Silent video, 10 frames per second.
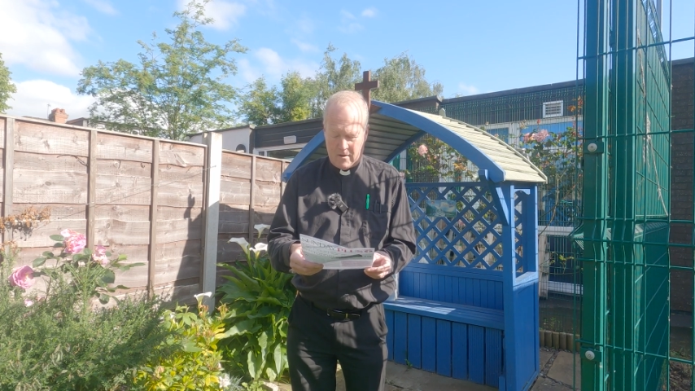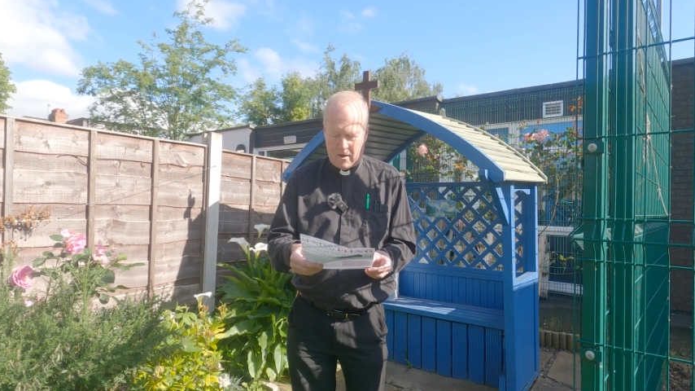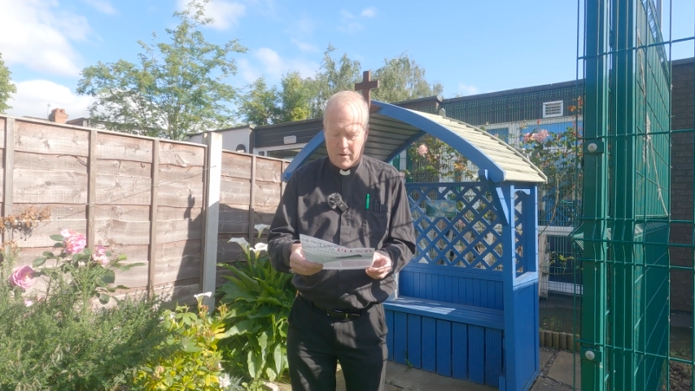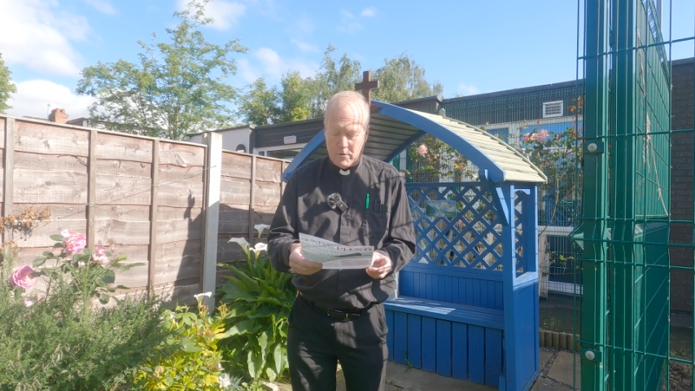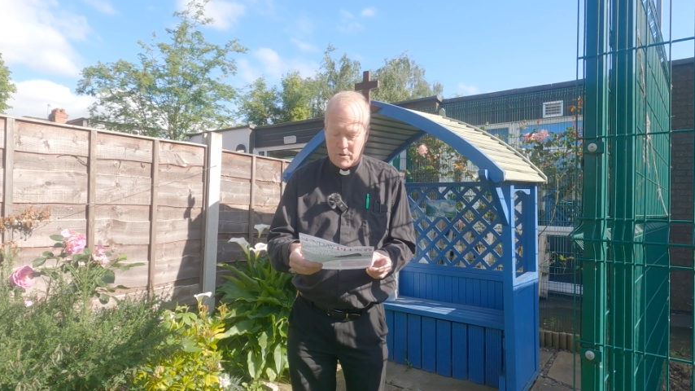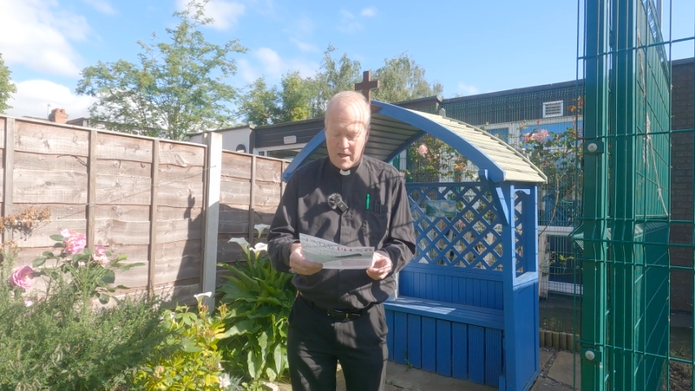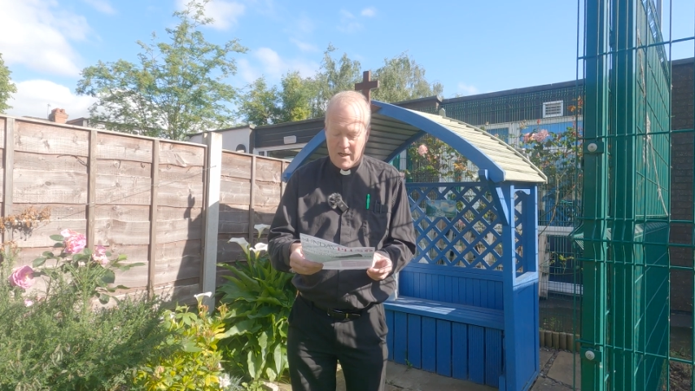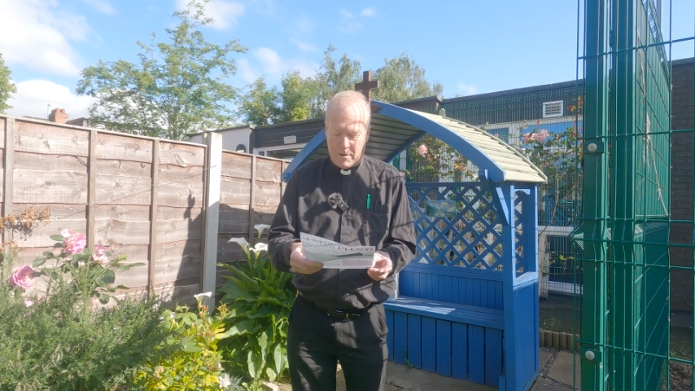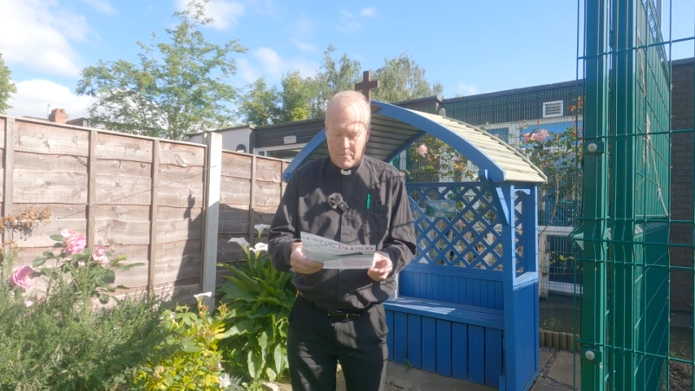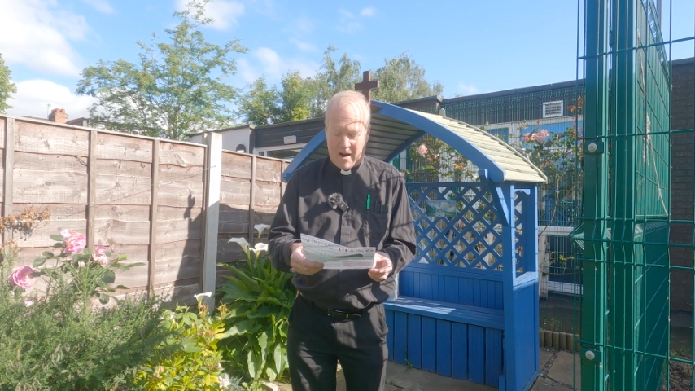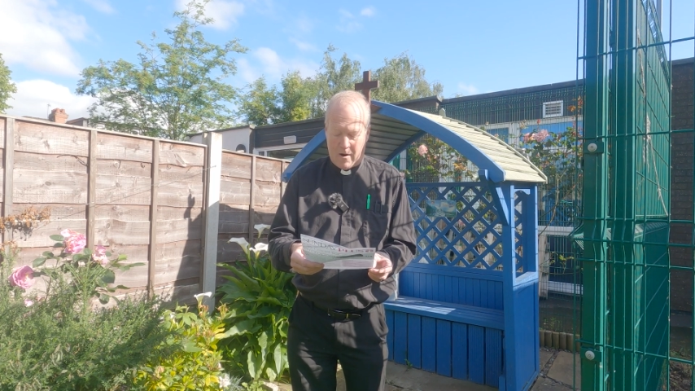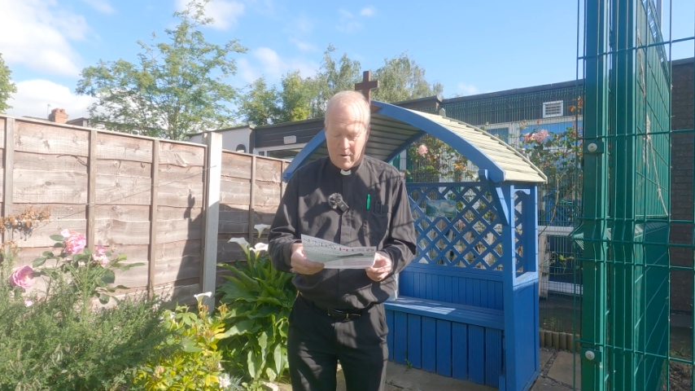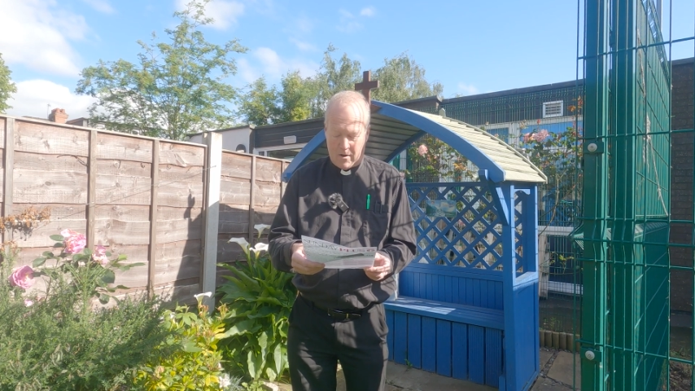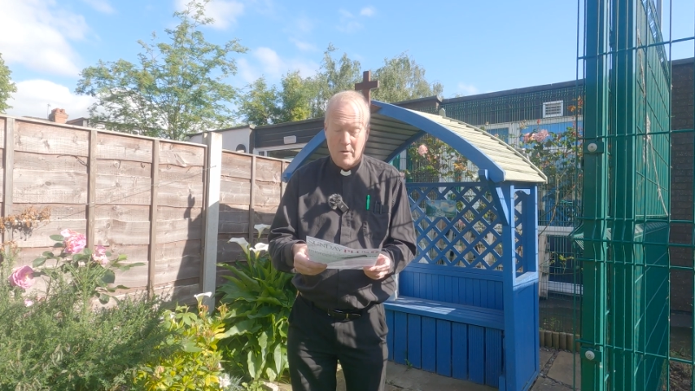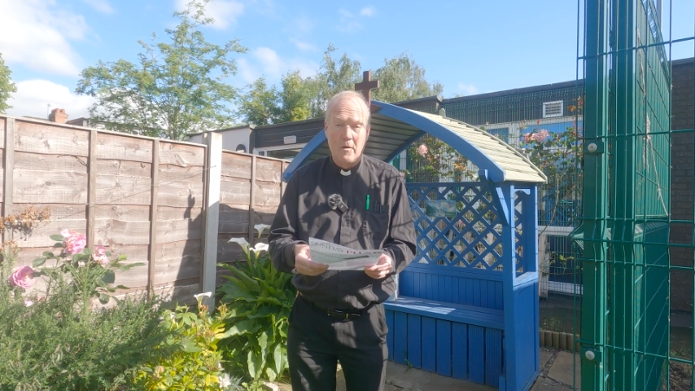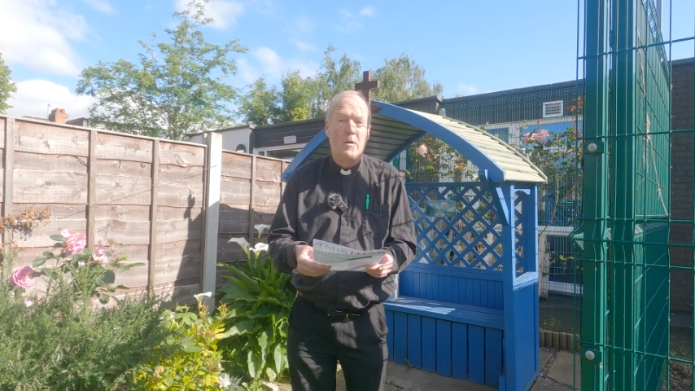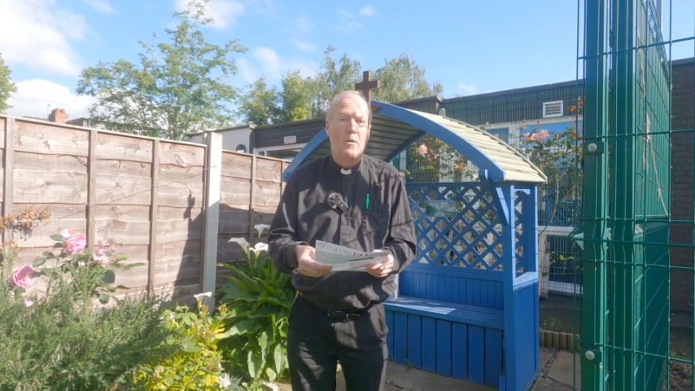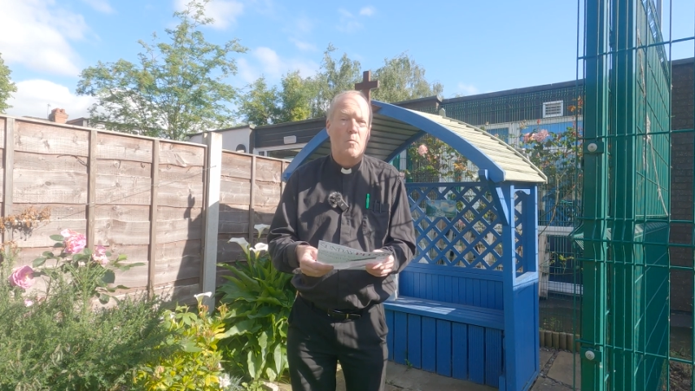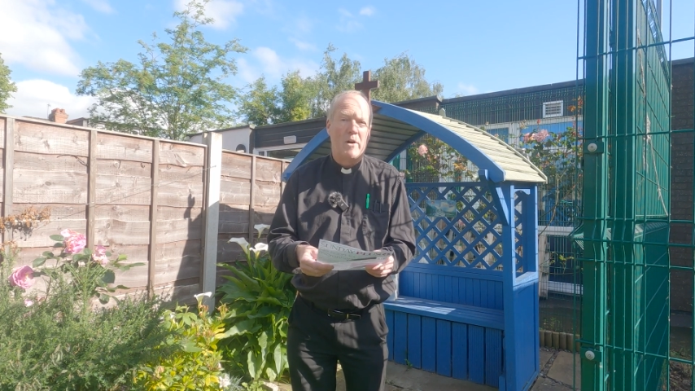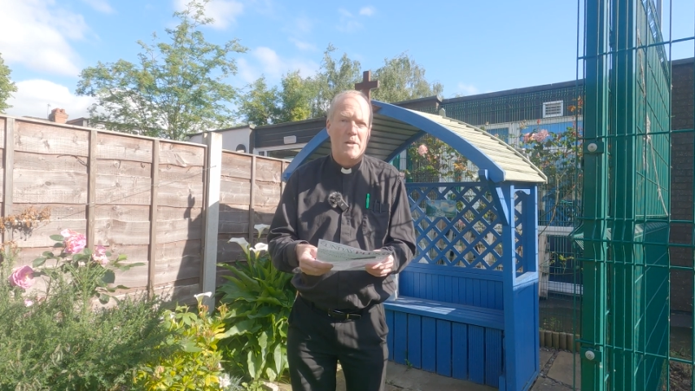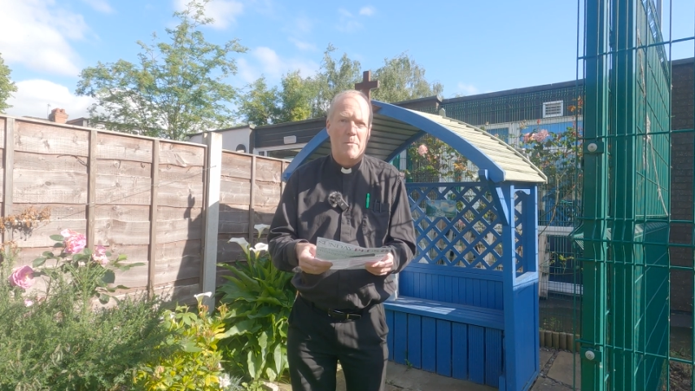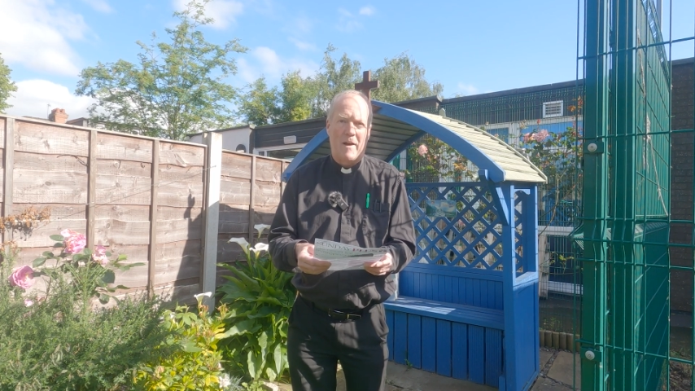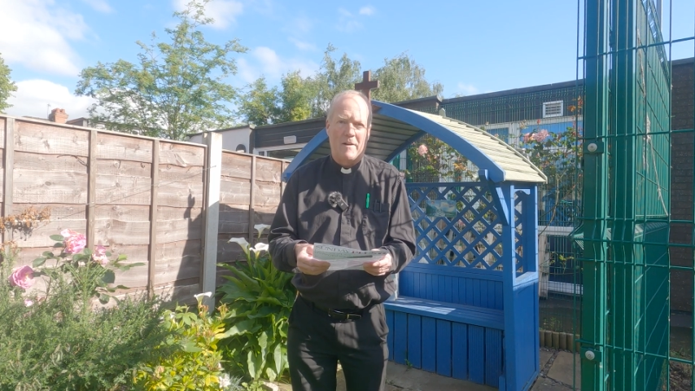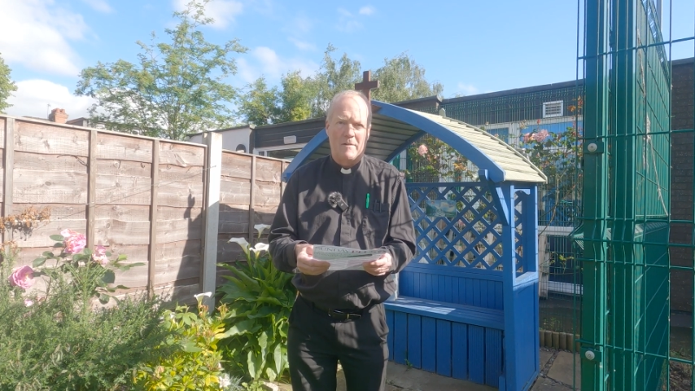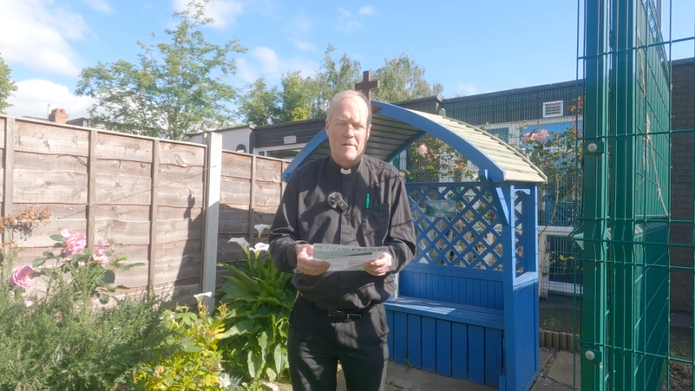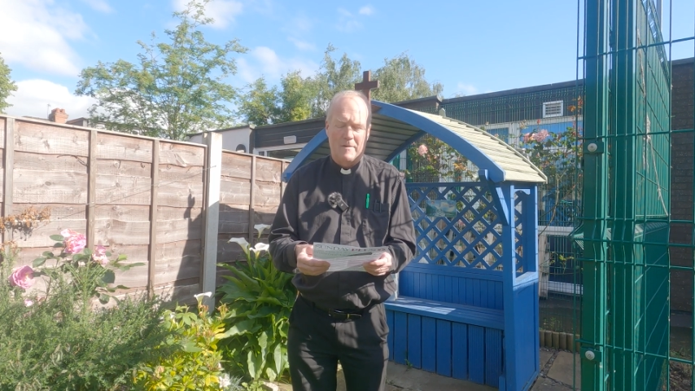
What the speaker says: on whose healing power we depend.